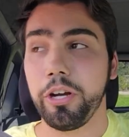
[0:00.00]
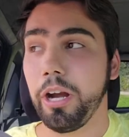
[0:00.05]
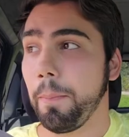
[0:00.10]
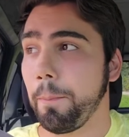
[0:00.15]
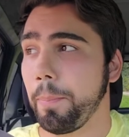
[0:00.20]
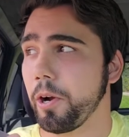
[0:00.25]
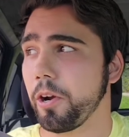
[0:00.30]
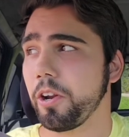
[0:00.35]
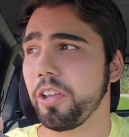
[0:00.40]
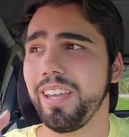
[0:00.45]
We're here at
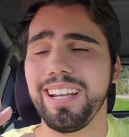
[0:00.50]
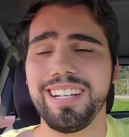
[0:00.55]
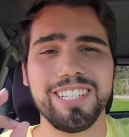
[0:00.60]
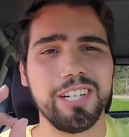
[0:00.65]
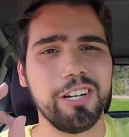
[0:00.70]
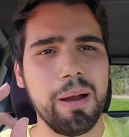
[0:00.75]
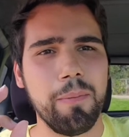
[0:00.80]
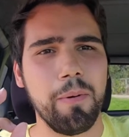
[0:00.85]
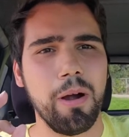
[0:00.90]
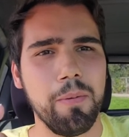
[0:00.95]
Burger King to
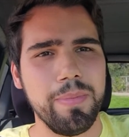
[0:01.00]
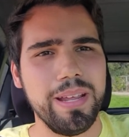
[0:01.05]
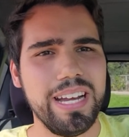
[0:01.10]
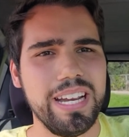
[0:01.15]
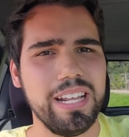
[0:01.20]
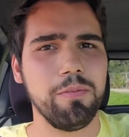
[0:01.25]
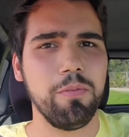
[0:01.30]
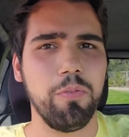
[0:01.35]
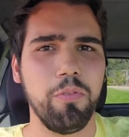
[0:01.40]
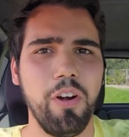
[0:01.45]
grab our
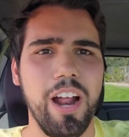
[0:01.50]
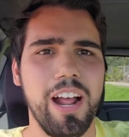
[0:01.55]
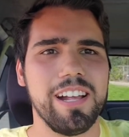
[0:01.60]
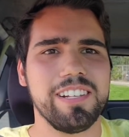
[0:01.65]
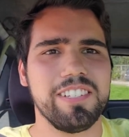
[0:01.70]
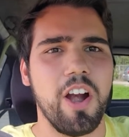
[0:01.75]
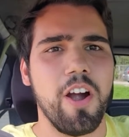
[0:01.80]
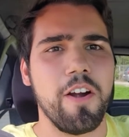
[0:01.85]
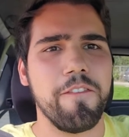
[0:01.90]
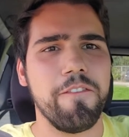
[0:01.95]
medium
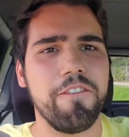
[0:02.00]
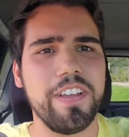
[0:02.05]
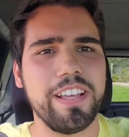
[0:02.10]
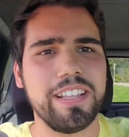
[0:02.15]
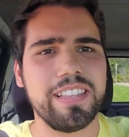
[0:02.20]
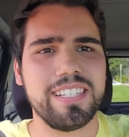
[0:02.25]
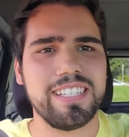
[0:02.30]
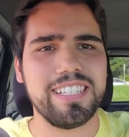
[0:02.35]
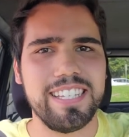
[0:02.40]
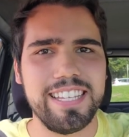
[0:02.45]
fries, our
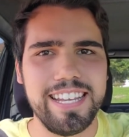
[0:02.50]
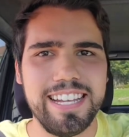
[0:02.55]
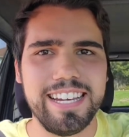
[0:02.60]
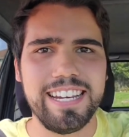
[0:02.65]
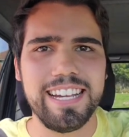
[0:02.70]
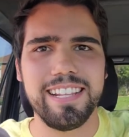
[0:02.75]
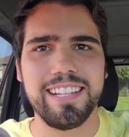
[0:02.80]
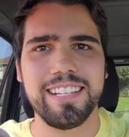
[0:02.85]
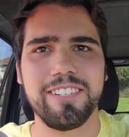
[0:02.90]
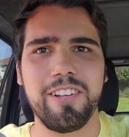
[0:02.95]
5th seed
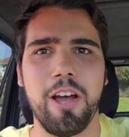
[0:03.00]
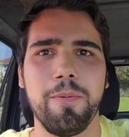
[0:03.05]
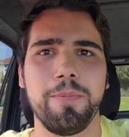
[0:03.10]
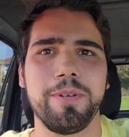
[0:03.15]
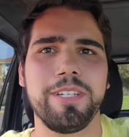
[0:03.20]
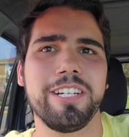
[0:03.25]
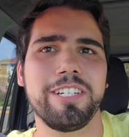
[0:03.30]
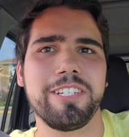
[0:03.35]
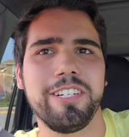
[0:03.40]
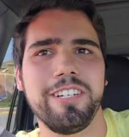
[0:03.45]
in this
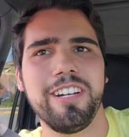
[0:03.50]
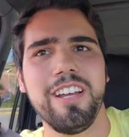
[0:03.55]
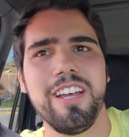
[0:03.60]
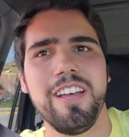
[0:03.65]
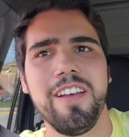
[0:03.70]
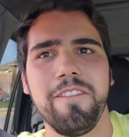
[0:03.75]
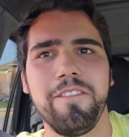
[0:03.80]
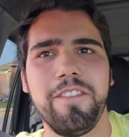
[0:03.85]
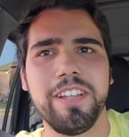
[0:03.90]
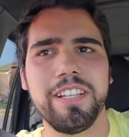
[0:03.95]
competition.
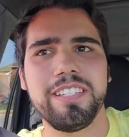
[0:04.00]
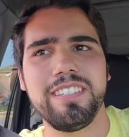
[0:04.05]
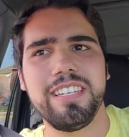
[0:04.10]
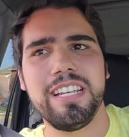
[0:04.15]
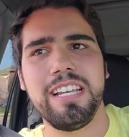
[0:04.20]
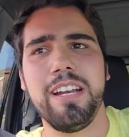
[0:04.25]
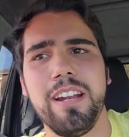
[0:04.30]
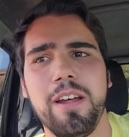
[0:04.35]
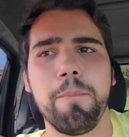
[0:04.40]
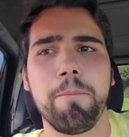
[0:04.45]
5th
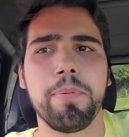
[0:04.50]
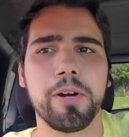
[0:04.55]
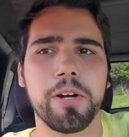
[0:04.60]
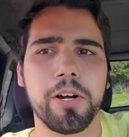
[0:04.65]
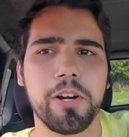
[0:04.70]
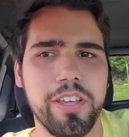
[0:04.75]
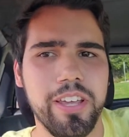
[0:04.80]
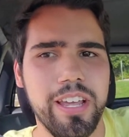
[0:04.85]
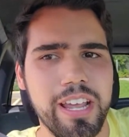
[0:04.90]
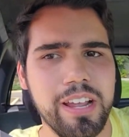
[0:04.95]
seed
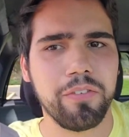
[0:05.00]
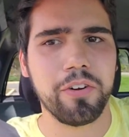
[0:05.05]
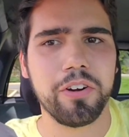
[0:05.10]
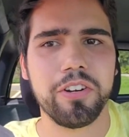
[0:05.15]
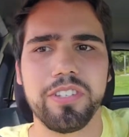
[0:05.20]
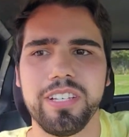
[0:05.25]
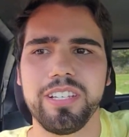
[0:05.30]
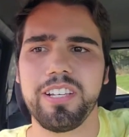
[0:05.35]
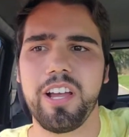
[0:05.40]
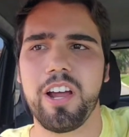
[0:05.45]
Burger King
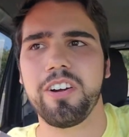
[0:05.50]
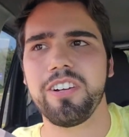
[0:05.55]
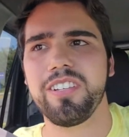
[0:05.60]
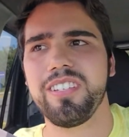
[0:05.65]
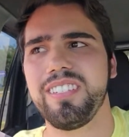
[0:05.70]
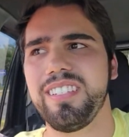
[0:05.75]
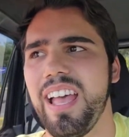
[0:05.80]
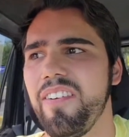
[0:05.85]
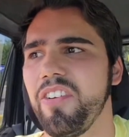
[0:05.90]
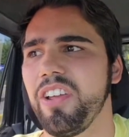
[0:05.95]
versus our
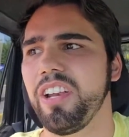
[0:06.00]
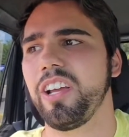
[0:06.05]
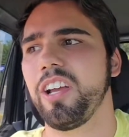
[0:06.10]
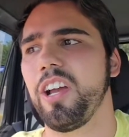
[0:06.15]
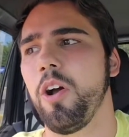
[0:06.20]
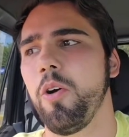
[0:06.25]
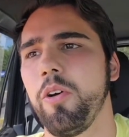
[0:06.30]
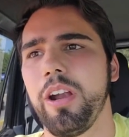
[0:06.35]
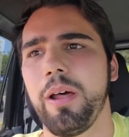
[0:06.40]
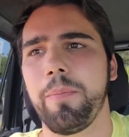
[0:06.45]
7
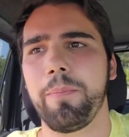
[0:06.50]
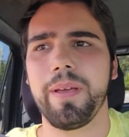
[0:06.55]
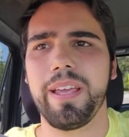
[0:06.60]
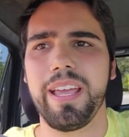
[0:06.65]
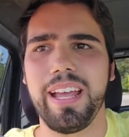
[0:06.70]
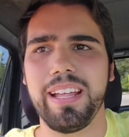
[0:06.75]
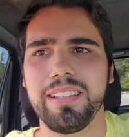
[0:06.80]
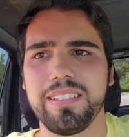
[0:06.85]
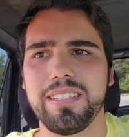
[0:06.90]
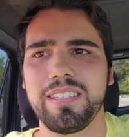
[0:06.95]
going up
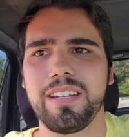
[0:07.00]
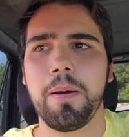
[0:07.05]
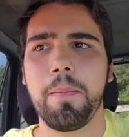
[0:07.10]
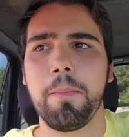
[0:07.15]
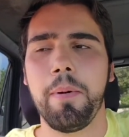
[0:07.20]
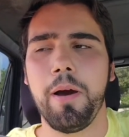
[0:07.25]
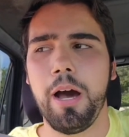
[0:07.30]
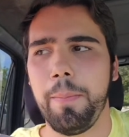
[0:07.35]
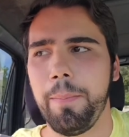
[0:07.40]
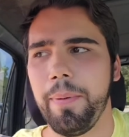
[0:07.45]
against
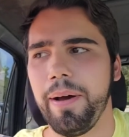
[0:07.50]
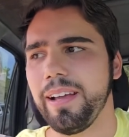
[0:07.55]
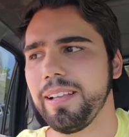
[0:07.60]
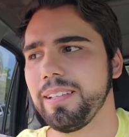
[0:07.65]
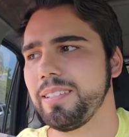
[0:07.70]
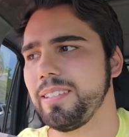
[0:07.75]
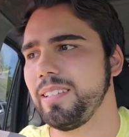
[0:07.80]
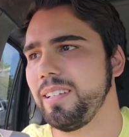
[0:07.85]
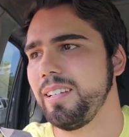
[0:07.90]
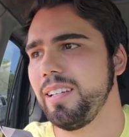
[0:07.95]

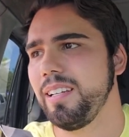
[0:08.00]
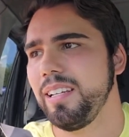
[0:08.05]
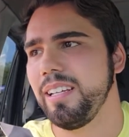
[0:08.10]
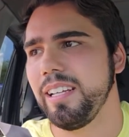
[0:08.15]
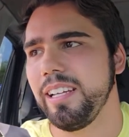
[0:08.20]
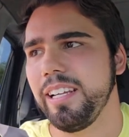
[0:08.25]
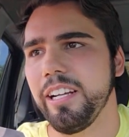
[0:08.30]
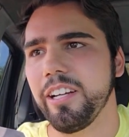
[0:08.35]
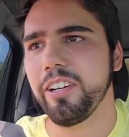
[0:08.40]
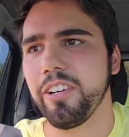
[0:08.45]
Popeyes
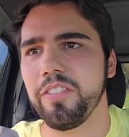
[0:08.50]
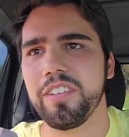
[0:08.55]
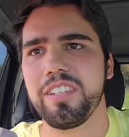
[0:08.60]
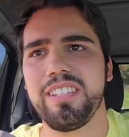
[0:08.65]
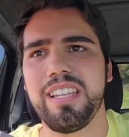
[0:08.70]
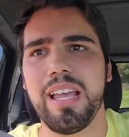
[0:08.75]
here in the